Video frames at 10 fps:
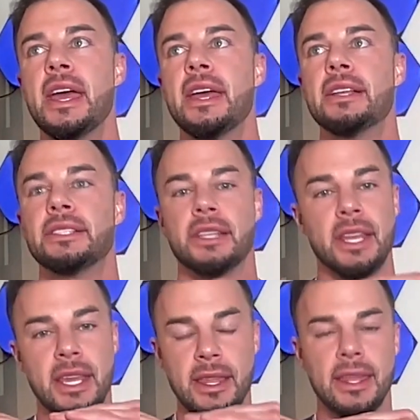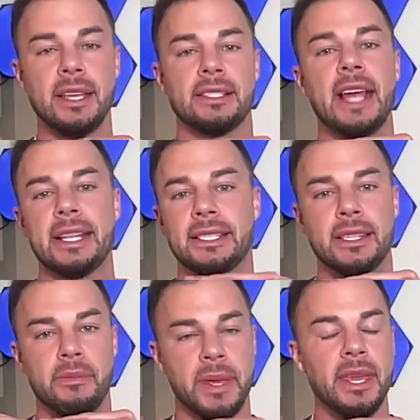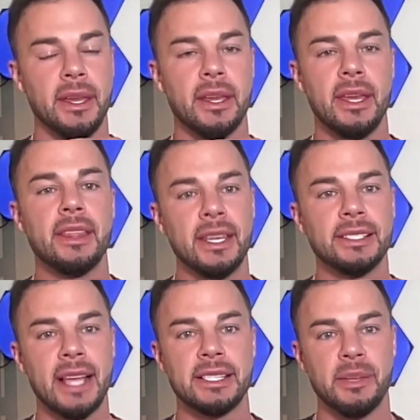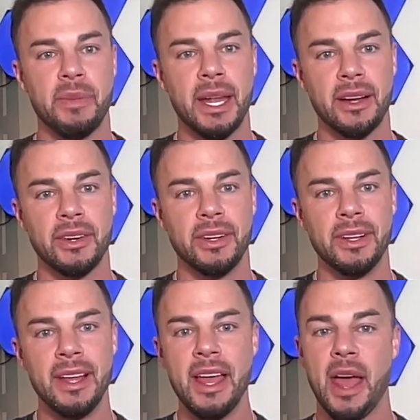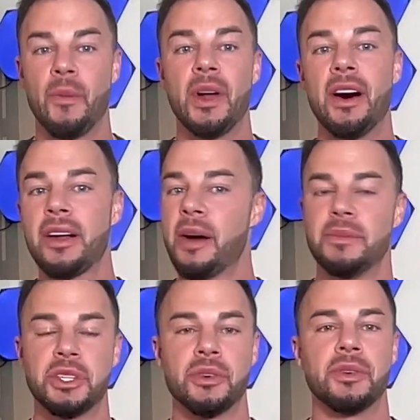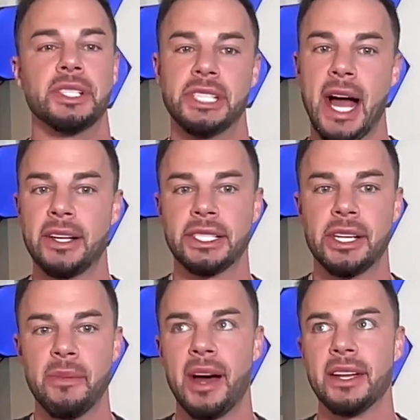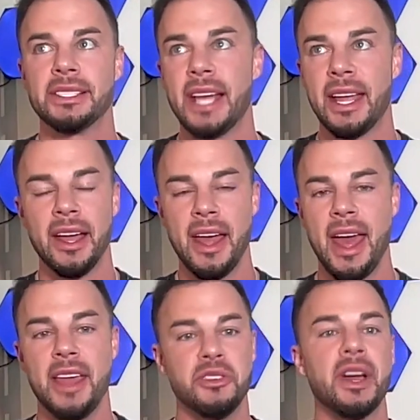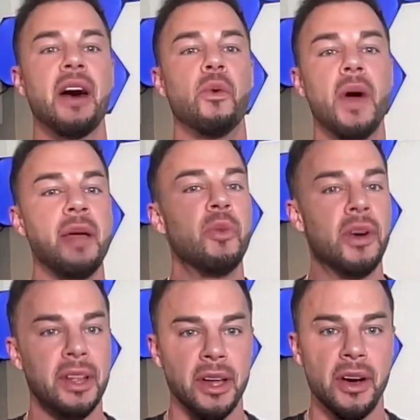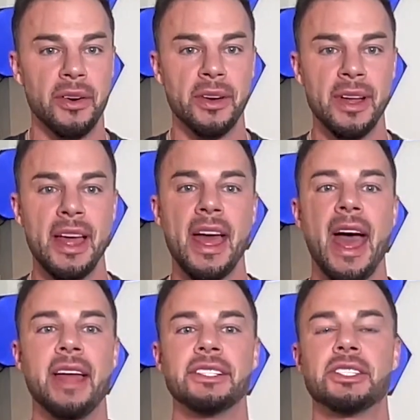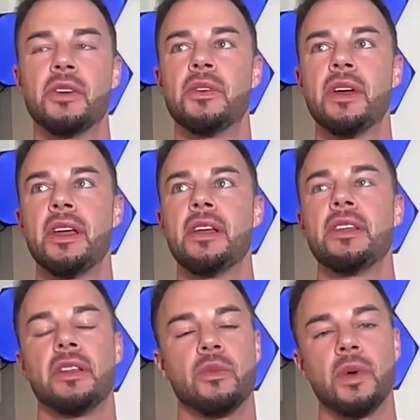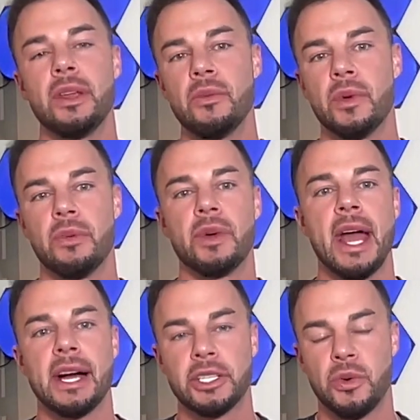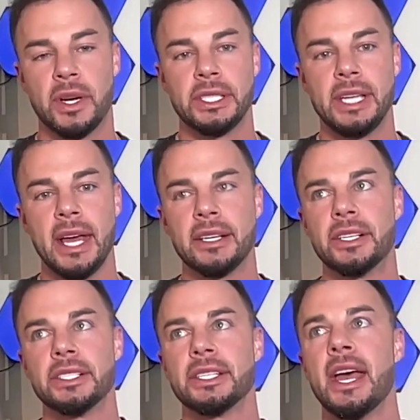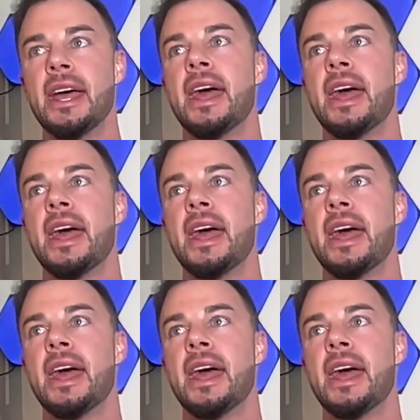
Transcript: is he thinks that's the peak. He thinks that's a pinnacle. And what I'll come through and challenge him on is like, hey, you got way more to go. And so, you know, we react to our standards.